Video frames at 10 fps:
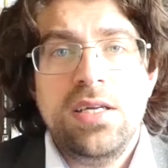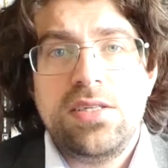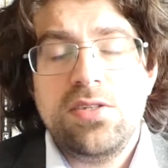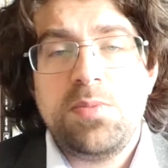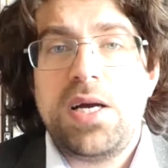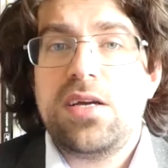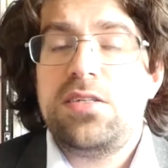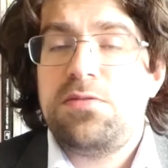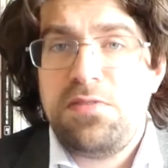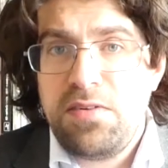GeoSPARQL
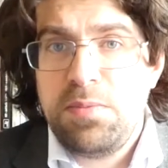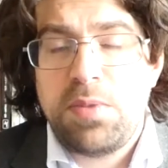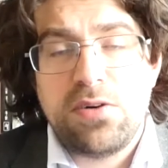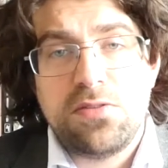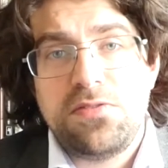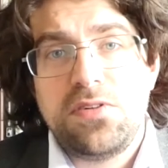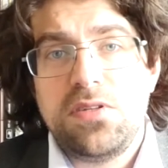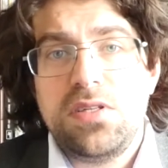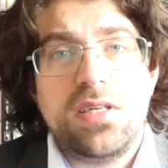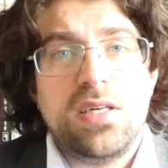is very
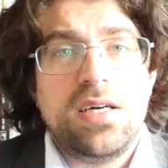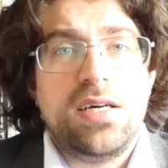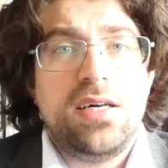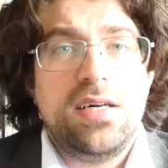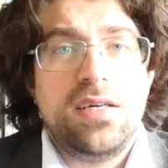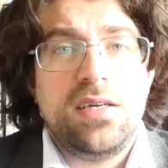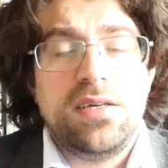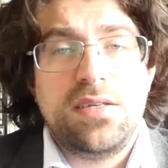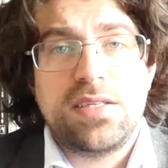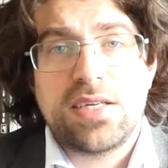powerful
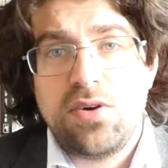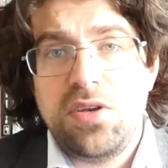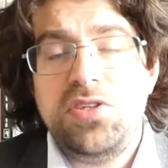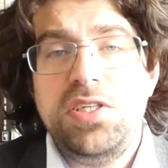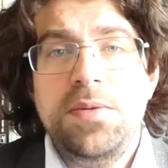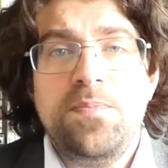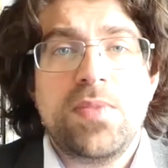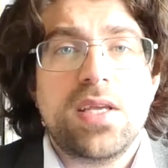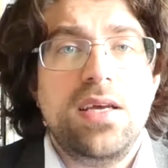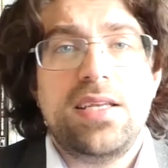technology.
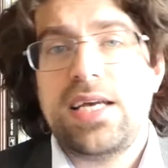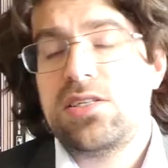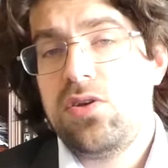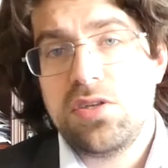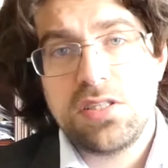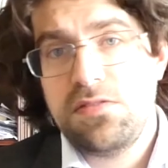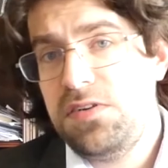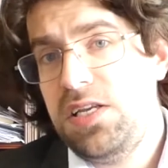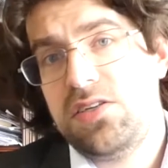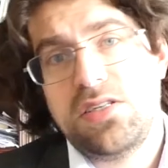It has lots of
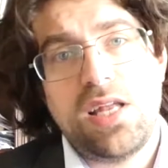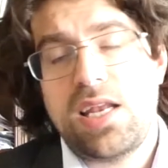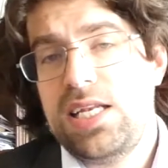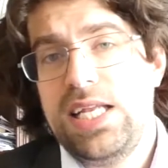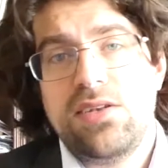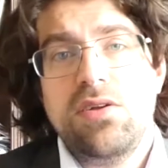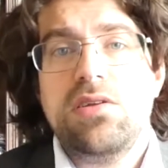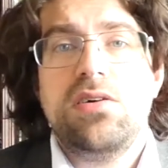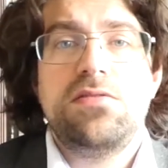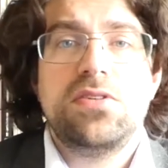features that I did
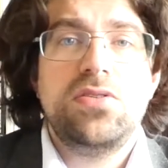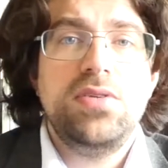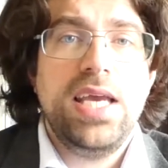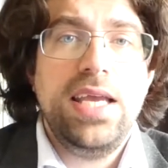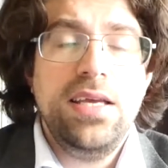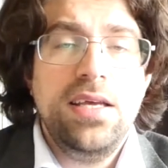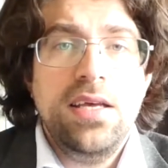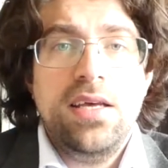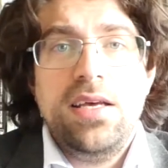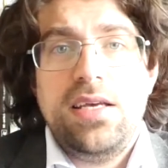not cover today.
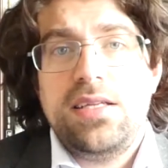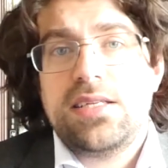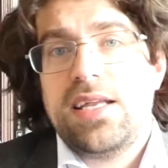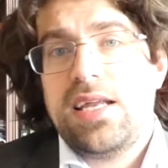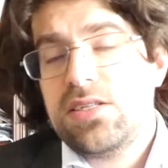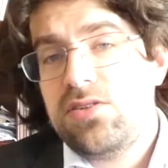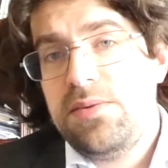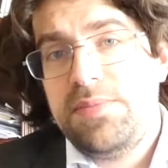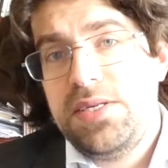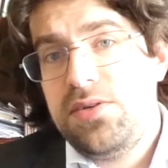It can
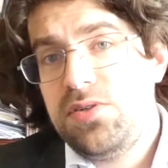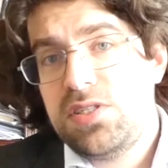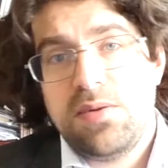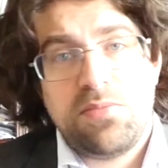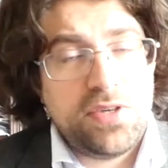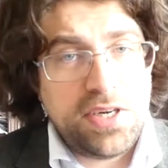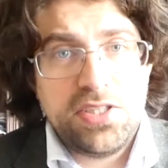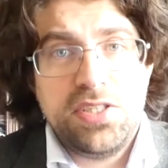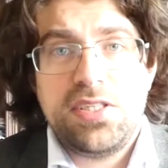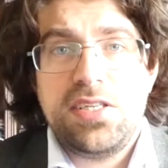actually be used in
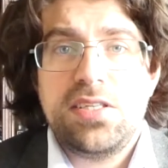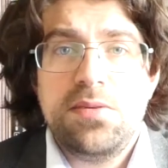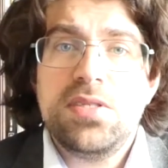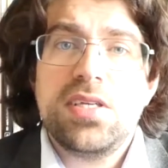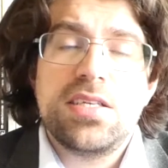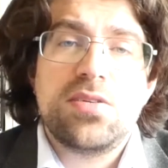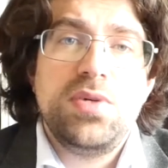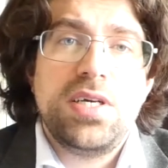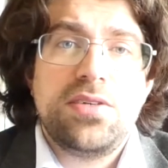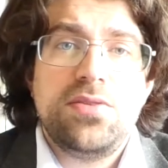production systems, as
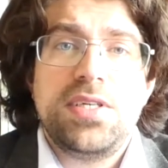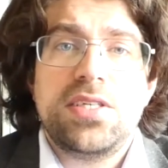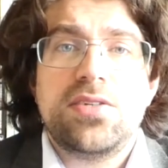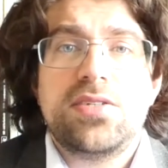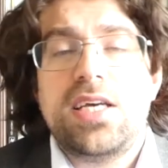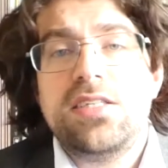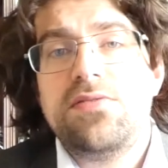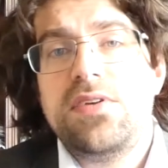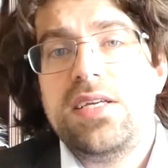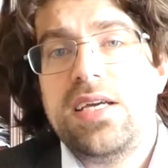we are doing
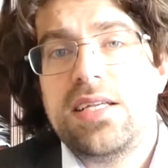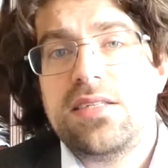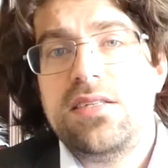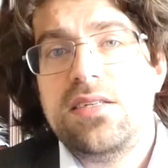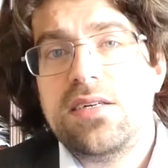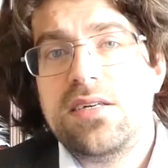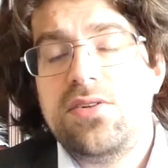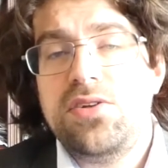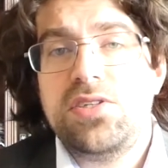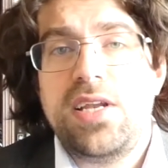successfully at the
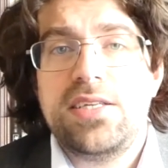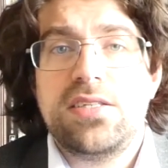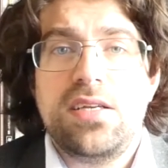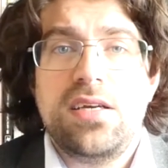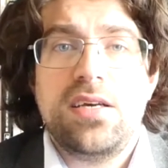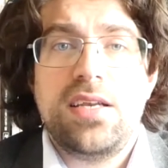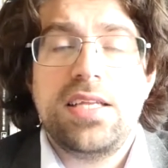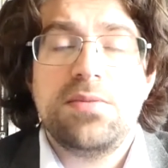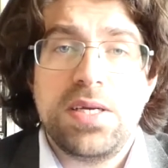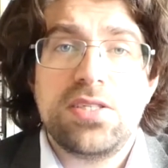Dutch
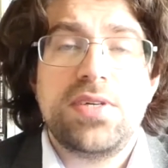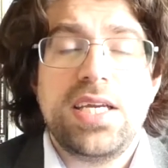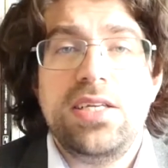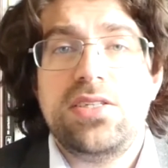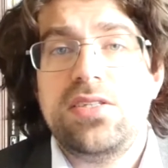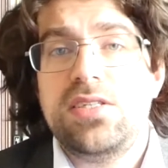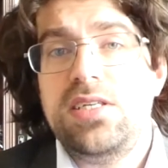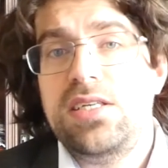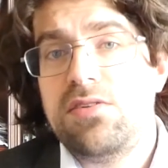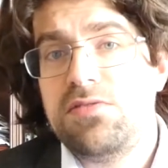Land Measuring
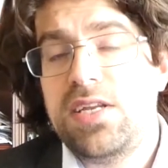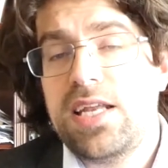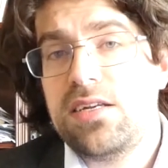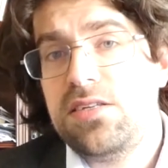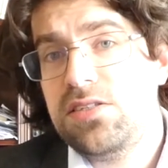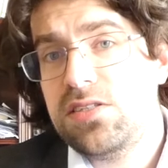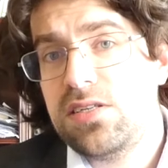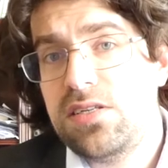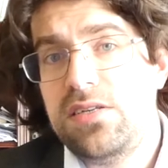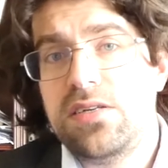Agency of the
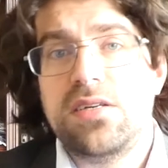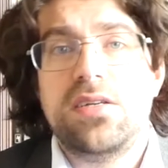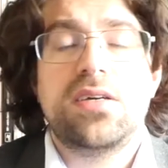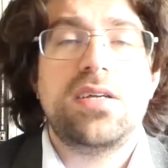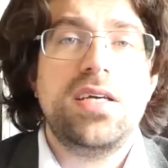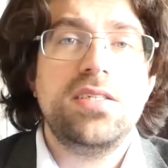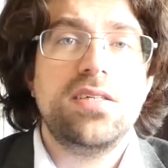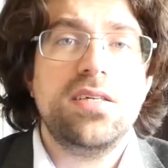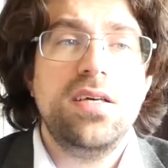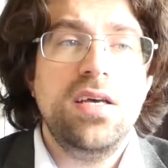Netherlands, the Kadaster.